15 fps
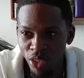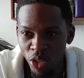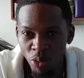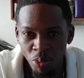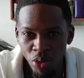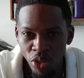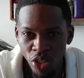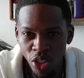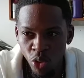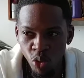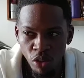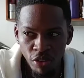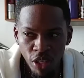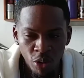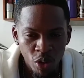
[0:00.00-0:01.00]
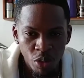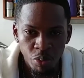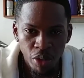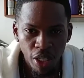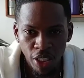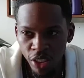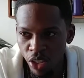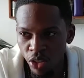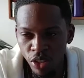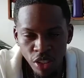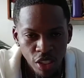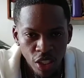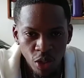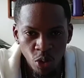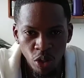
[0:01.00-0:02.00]
know, person, wherever it was parked, yo, you
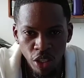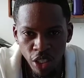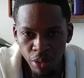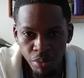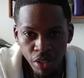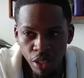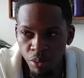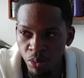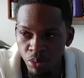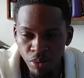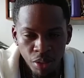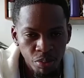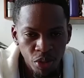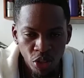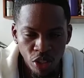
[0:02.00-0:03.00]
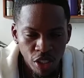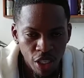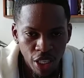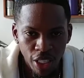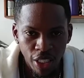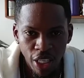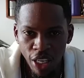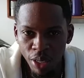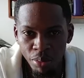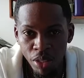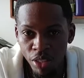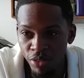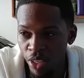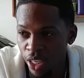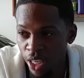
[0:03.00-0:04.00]
see the owner, them say him just gone. I
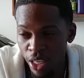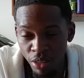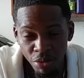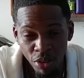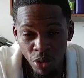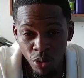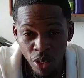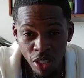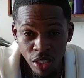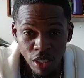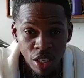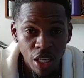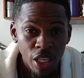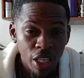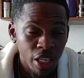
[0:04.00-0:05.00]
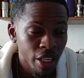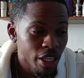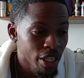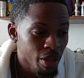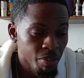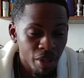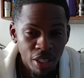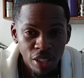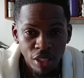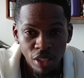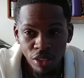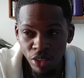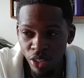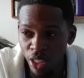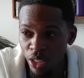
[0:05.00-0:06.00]
leave the car if it was. And I say,
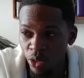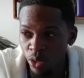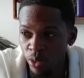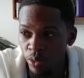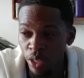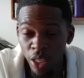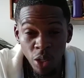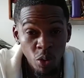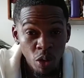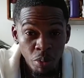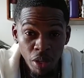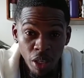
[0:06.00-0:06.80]
oh, Jano. Anyway,